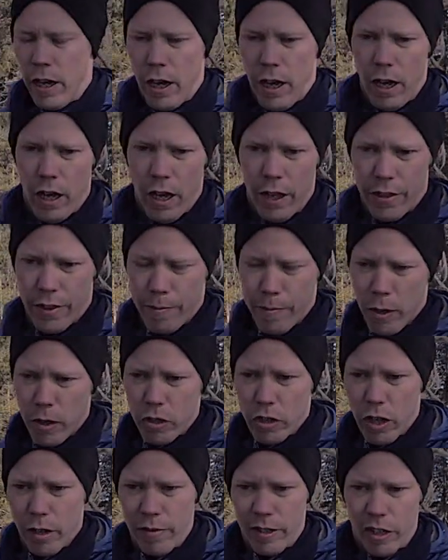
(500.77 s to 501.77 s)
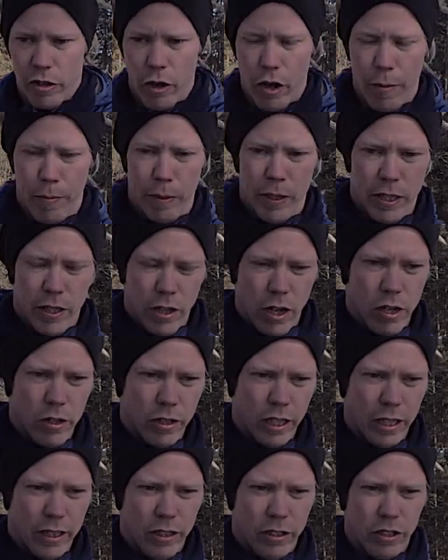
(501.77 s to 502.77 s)
The most common creep is though
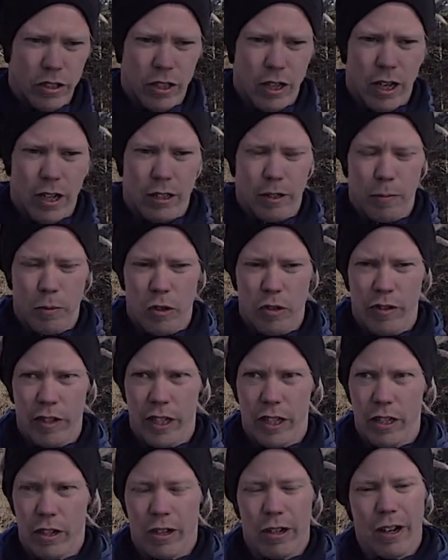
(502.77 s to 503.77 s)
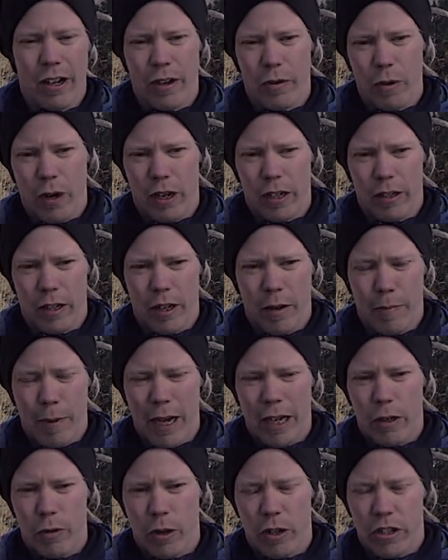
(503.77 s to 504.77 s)
that you start moving your rod
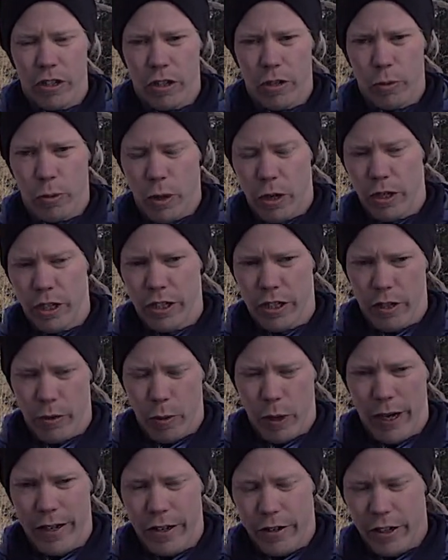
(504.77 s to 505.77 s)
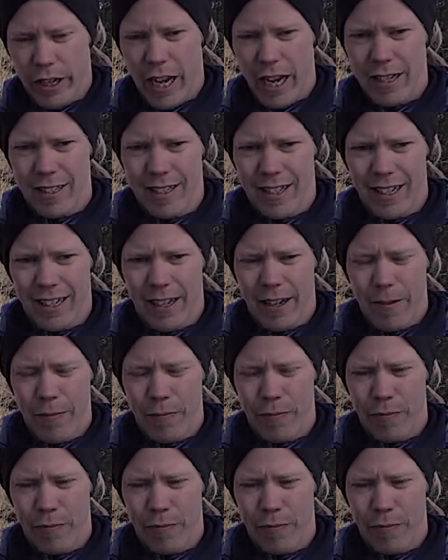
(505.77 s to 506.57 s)
backwards towards the way you're casting